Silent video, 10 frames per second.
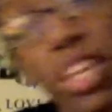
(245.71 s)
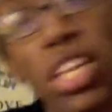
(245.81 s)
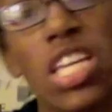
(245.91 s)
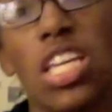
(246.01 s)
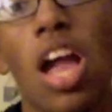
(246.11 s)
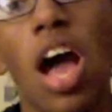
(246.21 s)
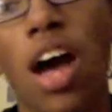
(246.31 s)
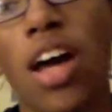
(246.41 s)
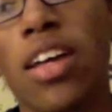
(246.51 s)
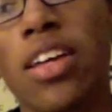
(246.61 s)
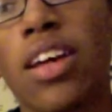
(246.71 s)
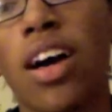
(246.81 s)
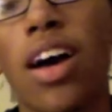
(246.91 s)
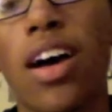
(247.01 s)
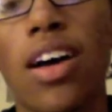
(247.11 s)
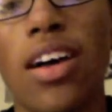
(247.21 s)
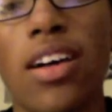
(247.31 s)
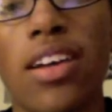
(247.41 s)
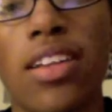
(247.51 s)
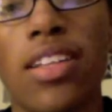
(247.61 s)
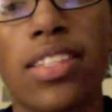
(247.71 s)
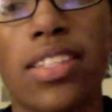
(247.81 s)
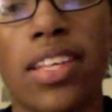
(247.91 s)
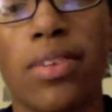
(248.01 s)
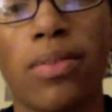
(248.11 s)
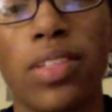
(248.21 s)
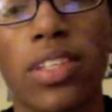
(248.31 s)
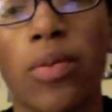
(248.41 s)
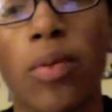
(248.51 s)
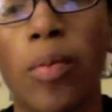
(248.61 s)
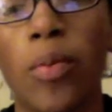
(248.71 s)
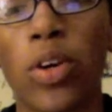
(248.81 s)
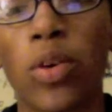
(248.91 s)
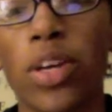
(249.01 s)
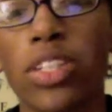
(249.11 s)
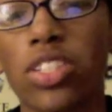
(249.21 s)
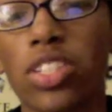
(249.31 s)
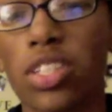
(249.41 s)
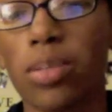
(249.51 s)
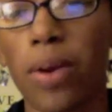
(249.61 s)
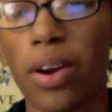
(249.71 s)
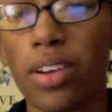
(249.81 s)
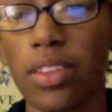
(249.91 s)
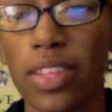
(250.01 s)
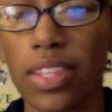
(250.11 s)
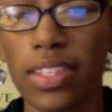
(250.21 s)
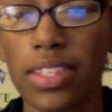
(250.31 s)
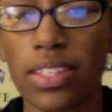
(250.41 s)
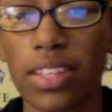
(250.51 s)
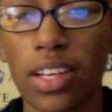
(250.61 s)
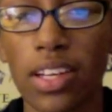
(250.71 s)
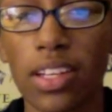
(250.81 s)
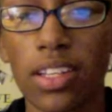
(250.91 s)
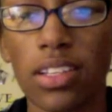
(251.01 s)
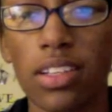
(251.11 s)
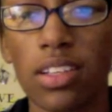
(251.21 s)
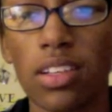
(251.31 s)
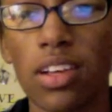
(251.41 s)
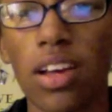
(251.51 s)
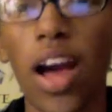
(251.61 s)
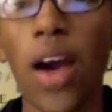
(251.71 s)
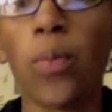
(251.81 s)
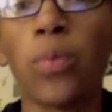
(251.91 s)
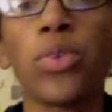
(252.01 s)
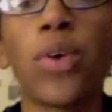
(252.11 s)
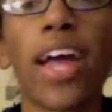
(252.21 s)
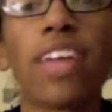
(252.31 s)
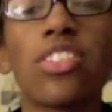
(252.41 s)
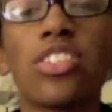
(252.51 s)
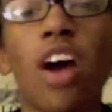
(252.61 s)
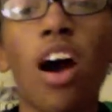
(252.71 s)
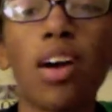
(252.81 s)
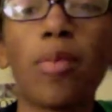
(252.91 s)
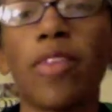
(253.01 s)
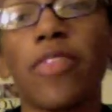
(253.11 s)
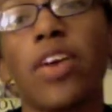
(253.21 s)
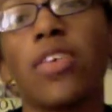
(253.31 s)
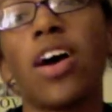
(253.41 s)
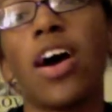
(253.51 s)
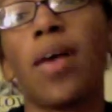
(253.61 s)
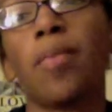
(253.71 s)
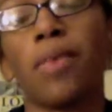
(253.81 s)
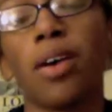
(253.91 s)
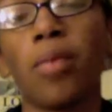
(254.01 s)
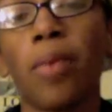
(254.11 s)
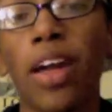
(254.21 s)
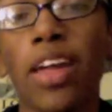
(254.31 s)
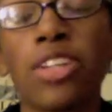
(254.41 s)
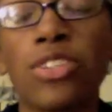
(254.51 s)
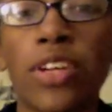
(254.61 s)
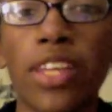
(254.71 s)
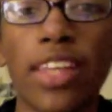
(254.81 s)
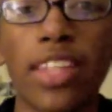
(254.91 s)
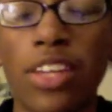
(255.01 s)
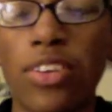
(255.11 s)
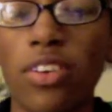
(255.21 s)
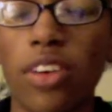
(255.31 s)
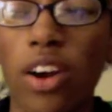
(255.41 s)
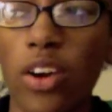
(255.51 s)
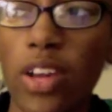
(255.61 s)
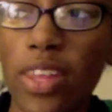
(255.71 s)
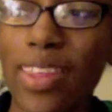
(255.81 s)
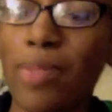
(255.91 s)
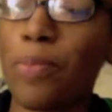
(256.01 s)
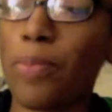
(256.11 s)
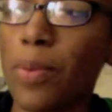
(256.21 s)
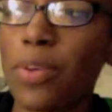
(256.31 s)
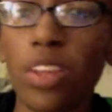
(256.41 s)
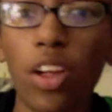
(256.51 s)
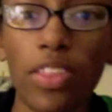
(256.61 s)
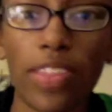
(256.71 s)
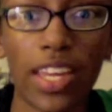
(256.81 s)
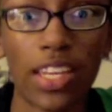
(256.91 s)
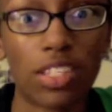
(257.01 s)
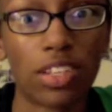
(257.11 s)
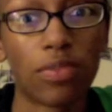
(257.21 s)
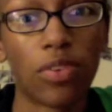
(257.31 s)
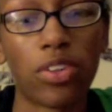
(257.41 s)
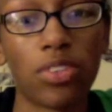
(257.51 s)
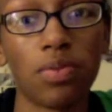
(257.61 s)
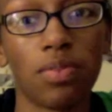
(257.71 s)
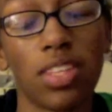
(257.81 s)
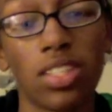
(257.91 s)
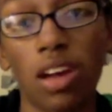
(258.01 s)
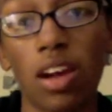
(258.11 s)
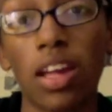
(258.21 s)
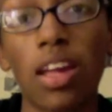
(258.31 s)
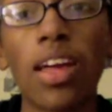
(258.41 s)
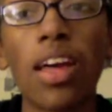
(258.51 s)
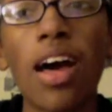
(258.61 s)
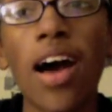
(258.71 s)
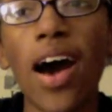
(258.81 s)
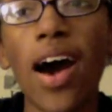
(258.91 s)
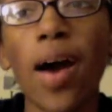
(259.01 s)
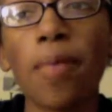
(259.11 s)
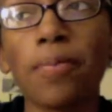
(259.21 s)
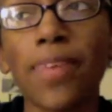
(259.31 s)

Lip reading: yeah. Let's see. Was there one more question part of this? Oh, do I actually talk on my phone? On my Android, yes, I do talk on it. That's pretty much the only thing it is good for is talking. And